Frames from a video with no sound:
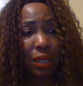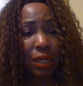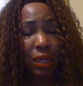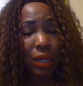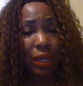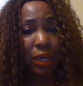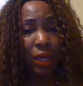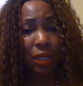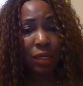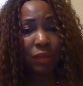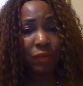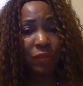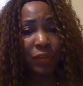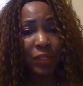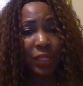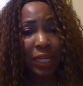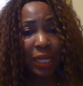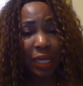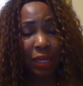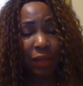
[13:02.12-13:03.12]
an
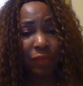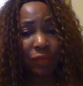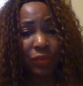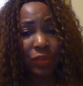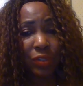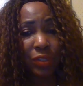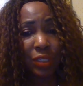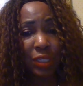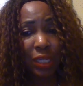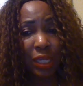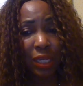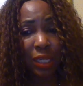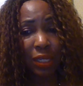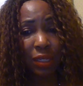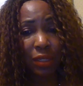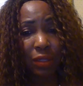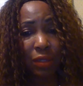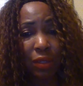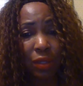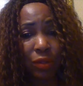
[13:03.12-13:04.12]
elephant have to
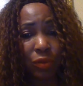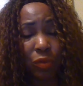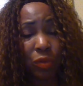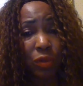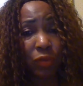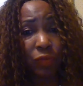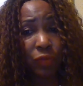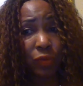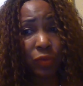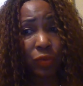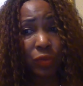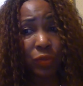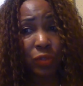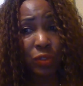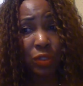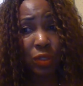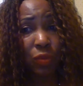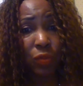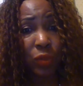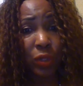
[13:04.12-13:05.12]
take in order for
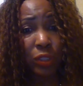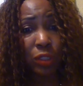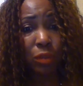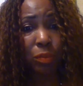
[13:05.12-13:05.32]
someone